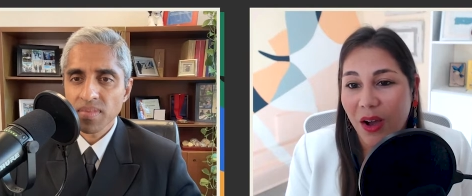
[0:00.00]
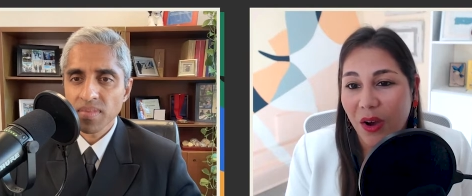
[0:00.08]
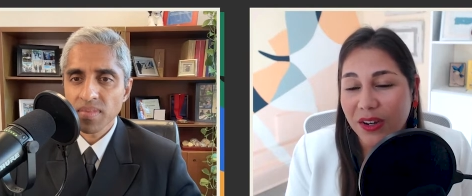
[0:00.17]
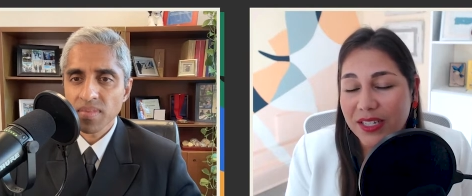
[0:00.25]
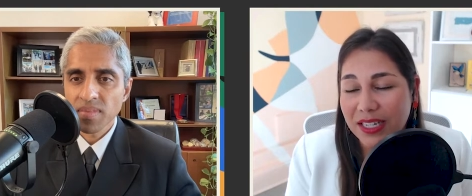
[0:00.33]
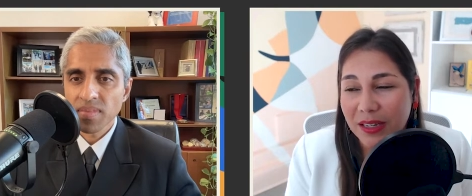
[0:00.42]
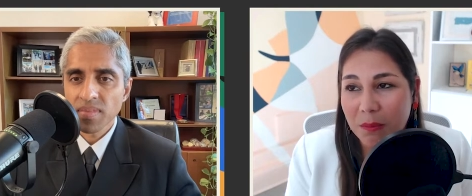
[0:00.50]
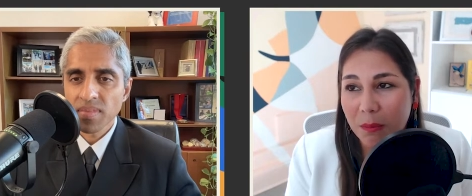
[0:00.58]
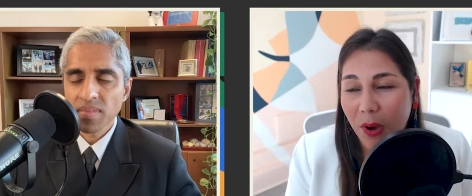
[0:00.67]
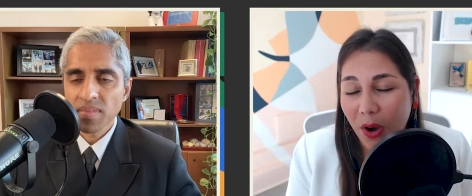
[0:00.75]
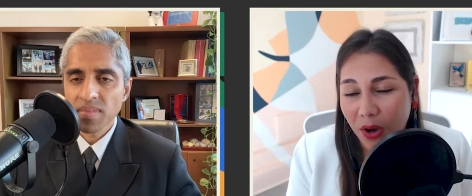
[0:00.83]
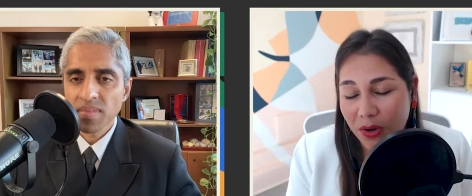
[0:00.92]
Speaker 1: our team
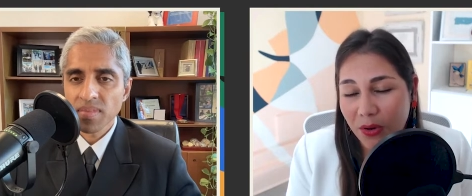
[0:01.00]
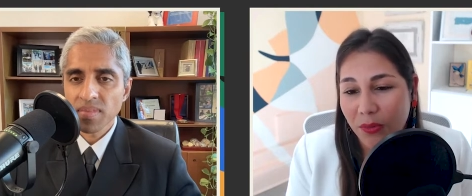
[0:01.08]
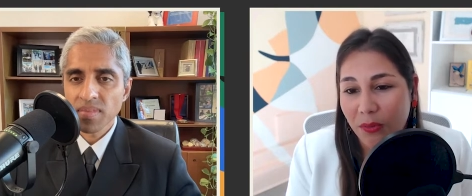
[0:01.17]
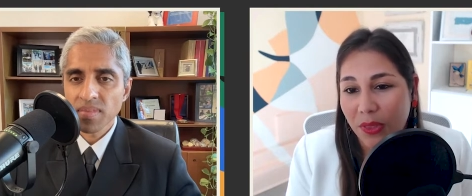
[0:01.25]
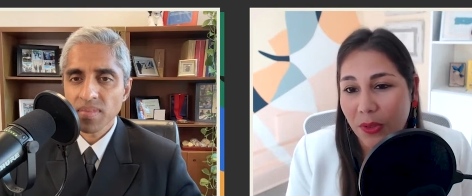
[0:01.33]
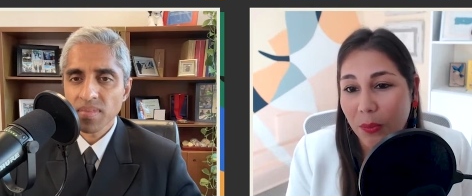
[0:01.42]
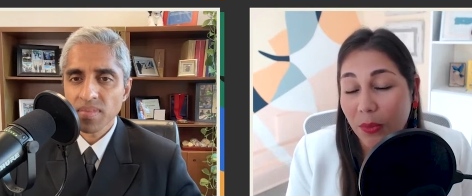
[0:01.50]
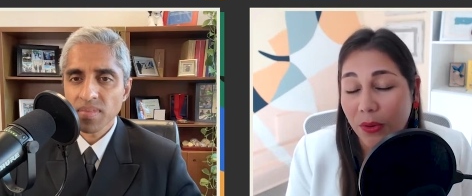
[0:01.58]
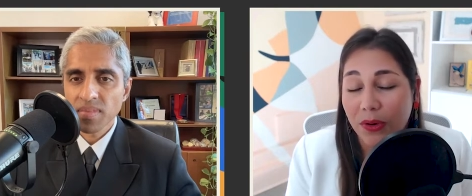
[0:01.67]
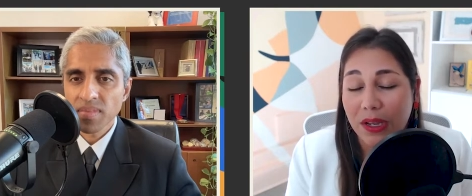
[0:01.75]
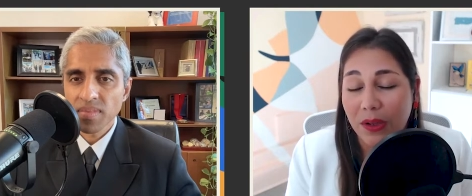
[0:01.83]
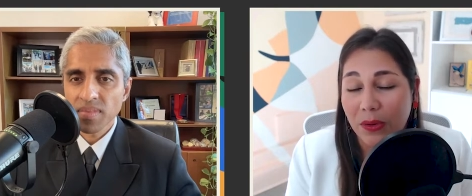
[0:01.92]
partnered with the Puerto
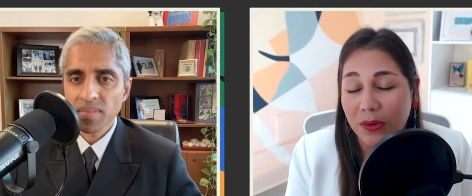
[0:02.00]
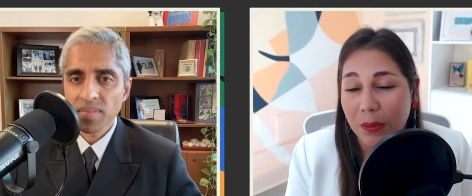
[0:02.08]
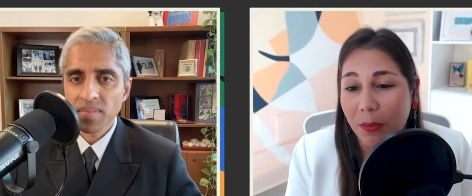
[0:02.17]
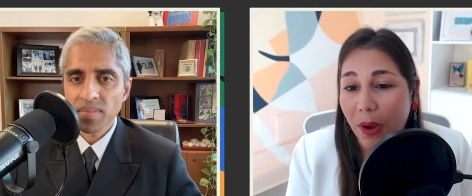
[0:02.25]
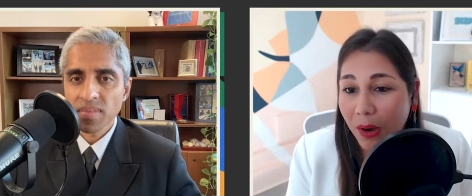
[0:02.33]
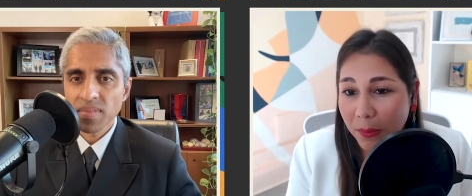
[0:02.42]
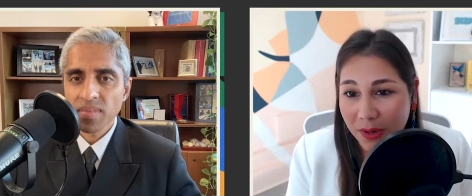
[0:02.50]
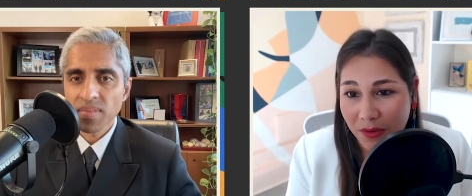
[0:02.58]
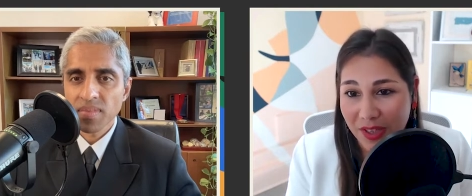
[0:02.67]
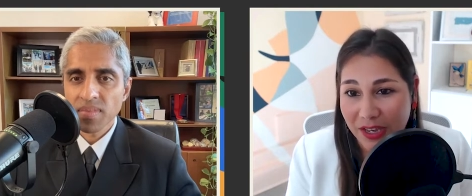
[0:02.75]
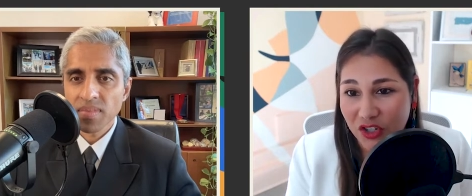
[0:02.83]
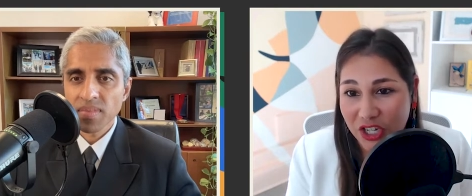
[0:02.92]
Rico Department
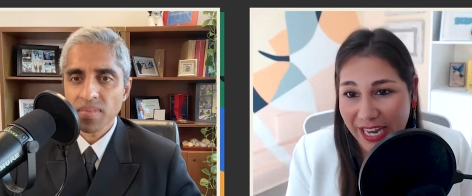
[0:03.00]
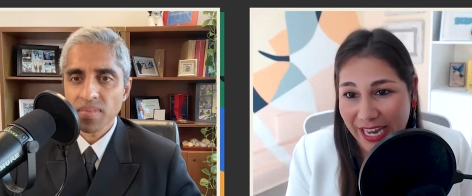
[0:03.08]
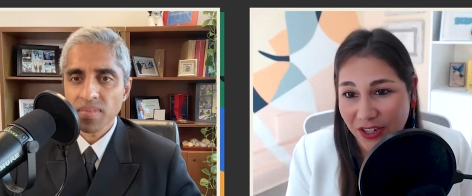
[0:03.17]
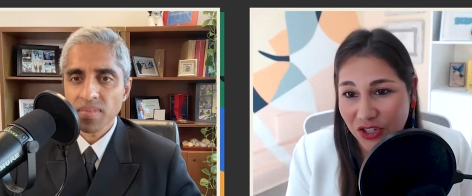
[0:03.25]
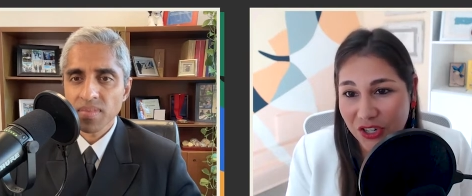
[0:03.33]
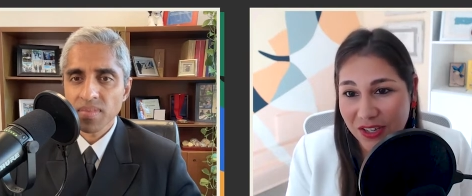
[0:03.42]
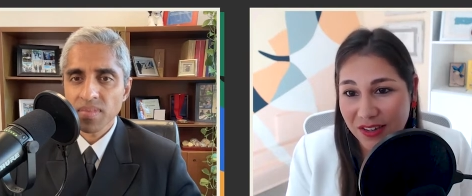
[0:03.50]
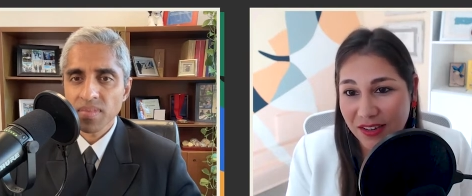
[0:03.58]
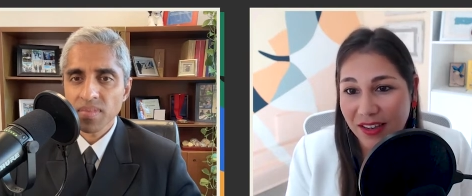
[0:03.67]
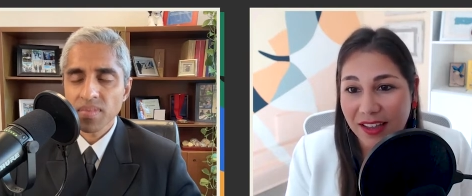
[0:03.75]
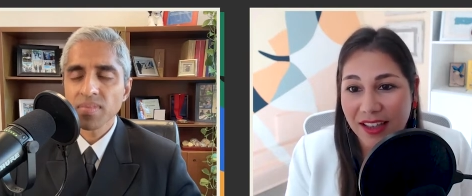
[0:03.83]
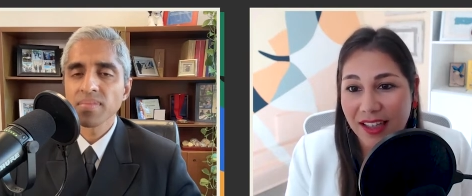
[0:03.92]
of Education
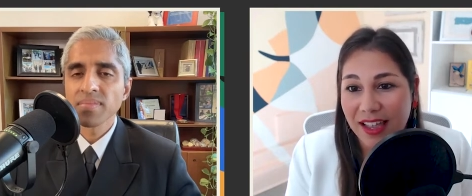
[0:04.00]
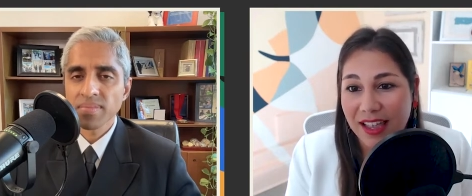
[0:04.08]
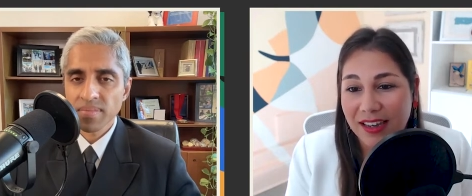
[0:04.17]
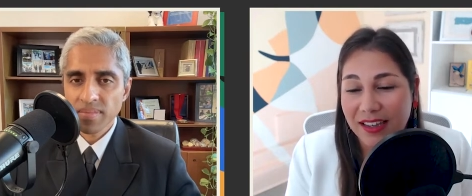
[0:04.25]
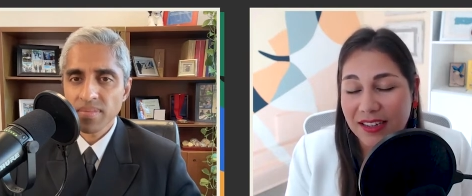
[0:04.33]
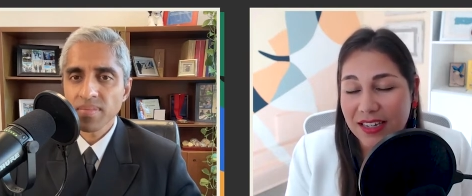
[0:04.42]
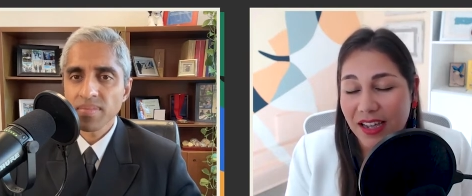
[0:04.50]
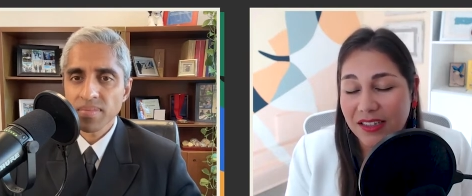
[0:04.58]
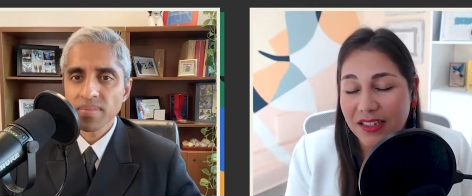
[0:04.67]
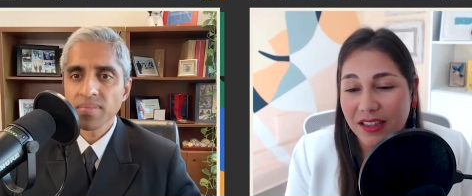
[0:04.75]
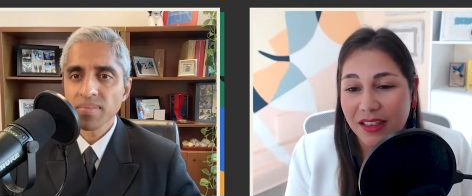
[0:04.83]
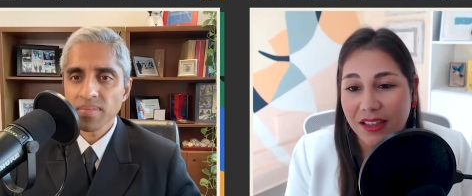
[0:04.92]
and
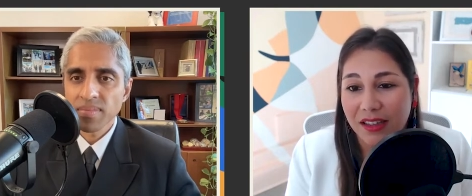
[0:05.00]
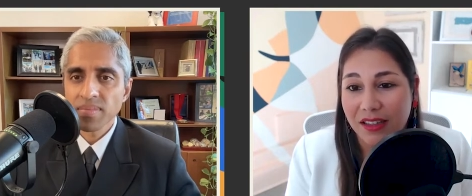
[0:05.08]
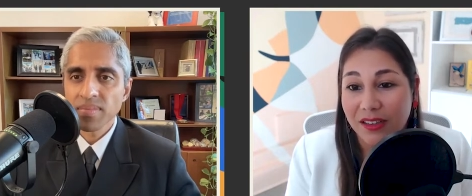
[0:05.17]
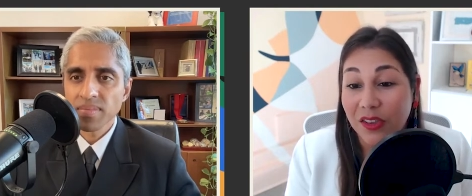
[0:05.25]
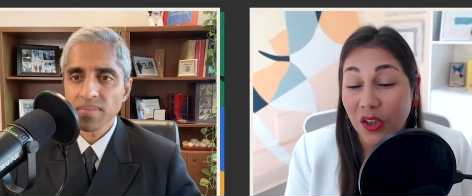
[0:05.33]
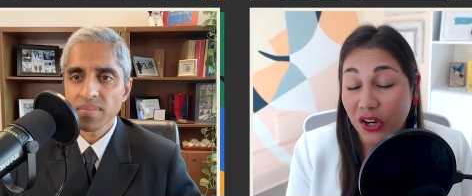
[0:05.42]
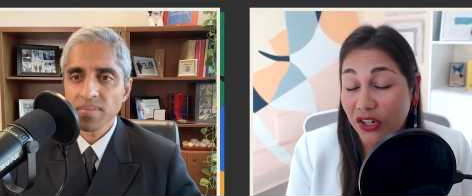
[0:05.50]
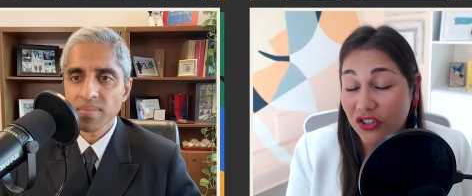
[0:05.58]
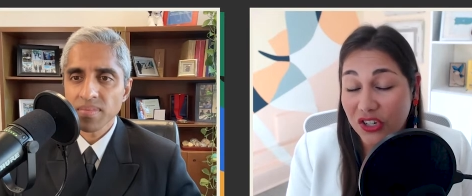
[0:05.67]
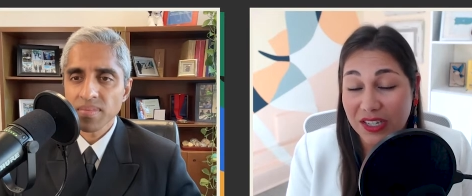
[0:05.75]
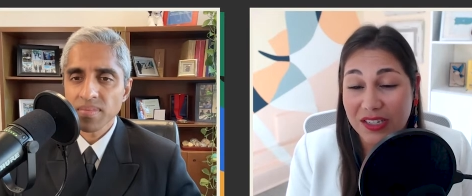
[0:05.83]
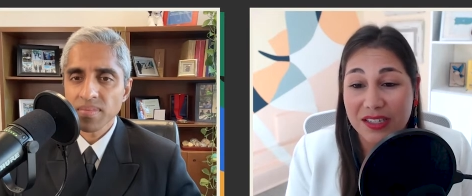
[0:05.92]
conducted the
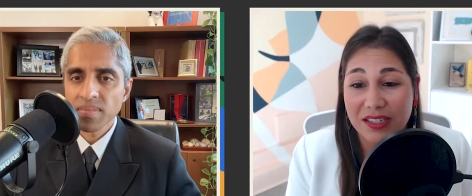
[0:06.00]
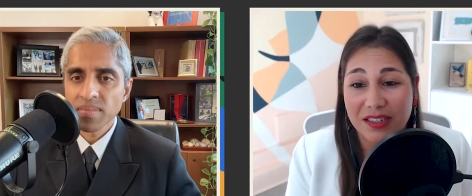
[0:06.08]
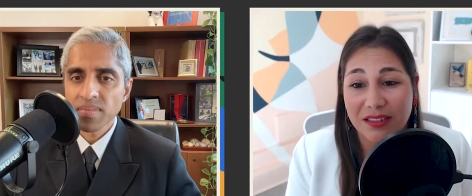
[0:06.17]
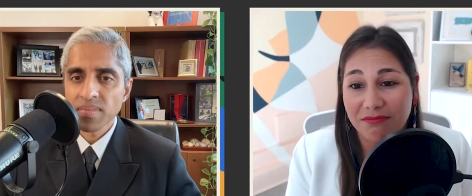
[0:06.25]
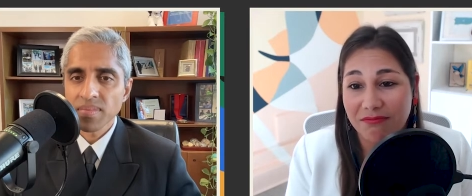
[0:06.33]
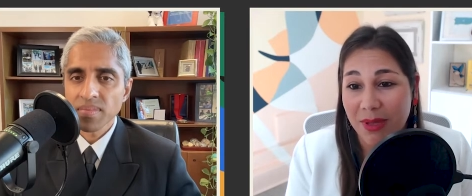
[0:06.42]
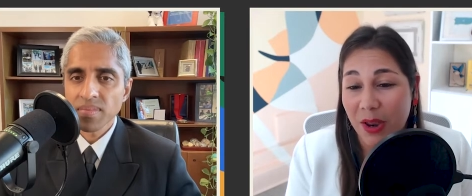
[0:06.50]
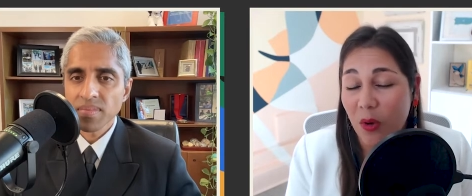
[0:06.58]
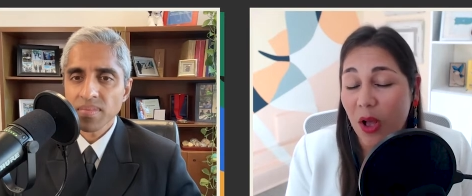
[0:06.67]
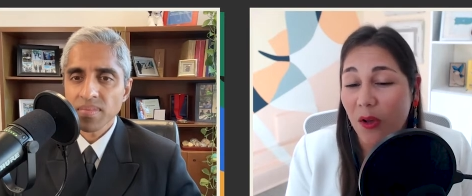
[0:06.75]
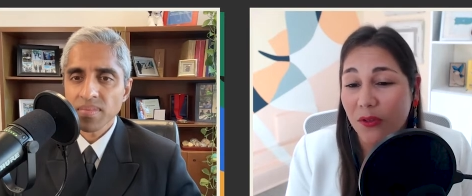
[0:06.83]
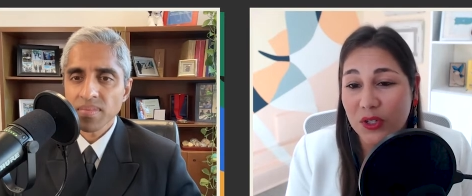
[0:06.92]
largest mental
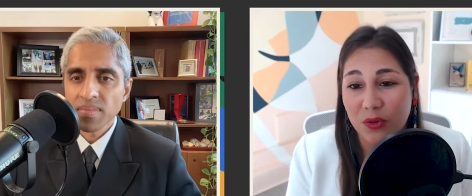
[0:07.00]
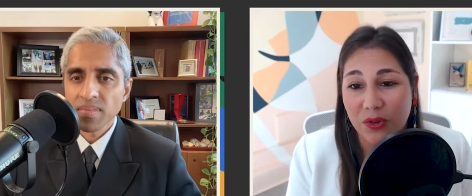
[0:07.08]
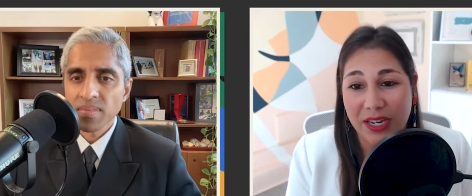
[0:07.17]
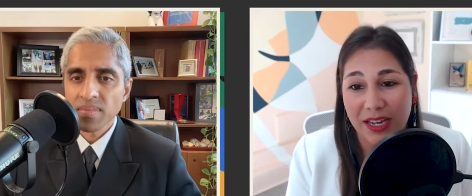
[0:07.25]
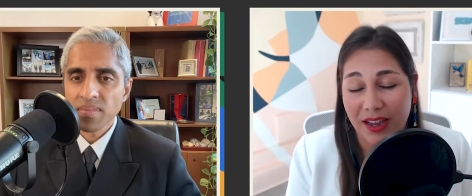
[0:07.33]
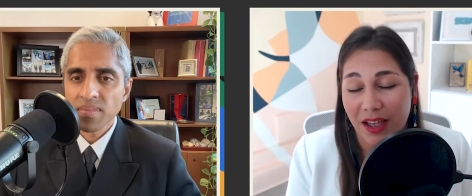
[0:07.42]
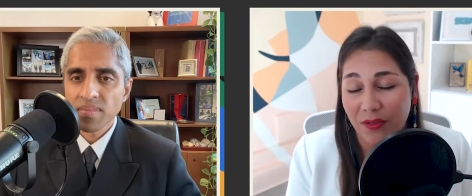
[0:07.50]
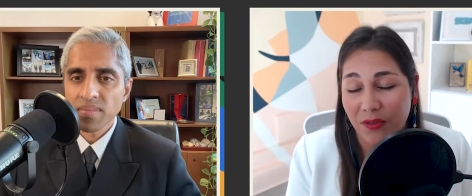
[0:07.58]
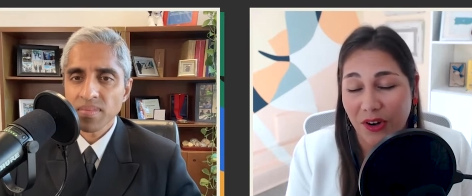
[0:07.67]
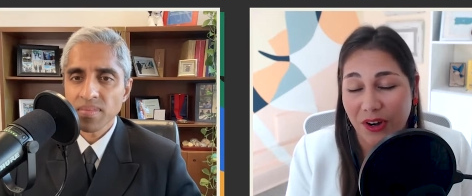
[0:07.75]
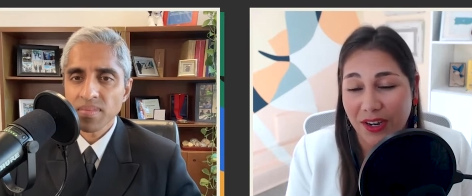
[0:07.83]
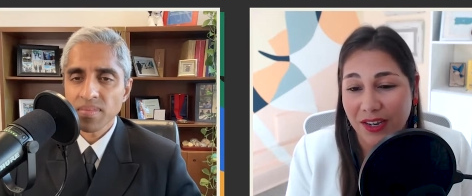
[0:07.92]
health screening
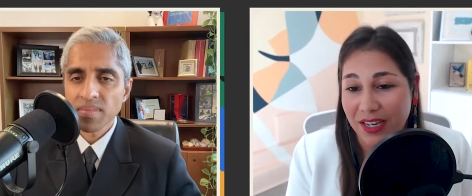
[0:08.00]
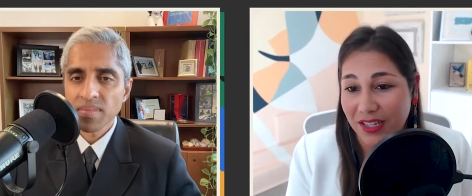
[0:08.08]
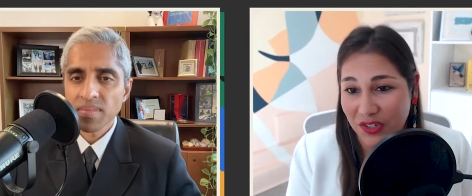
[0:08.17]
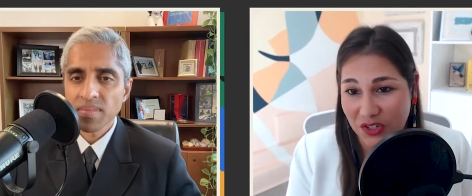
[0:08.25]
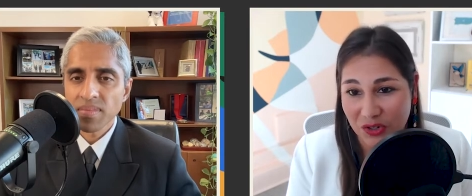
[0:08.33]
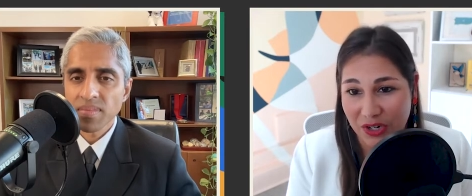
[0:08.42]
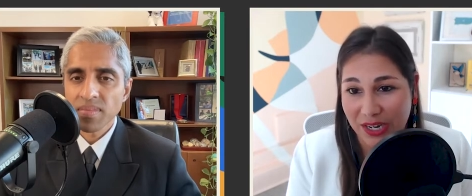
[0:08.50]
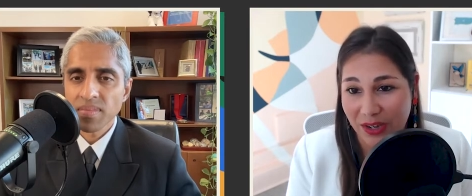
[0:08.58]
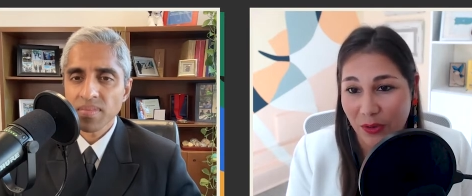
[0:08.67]
effort in history.